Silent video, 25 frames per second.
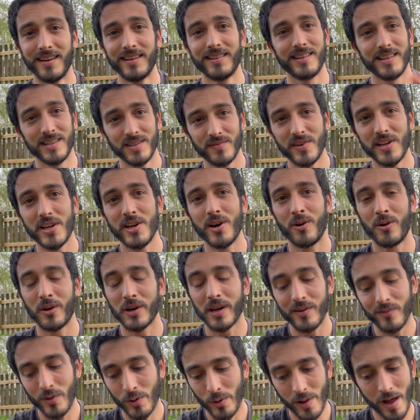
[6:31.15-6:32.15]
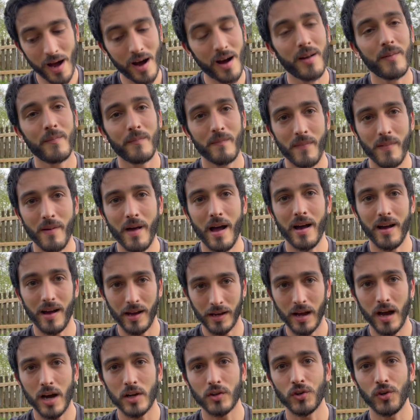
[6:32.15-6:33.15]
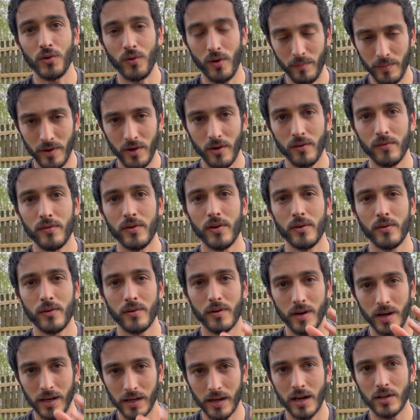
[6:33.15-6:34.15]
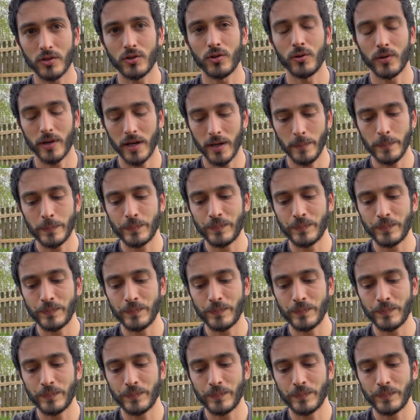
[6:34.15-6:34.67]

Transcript: This video will give you a lot. I got you. I'm here for you. I got you, okay?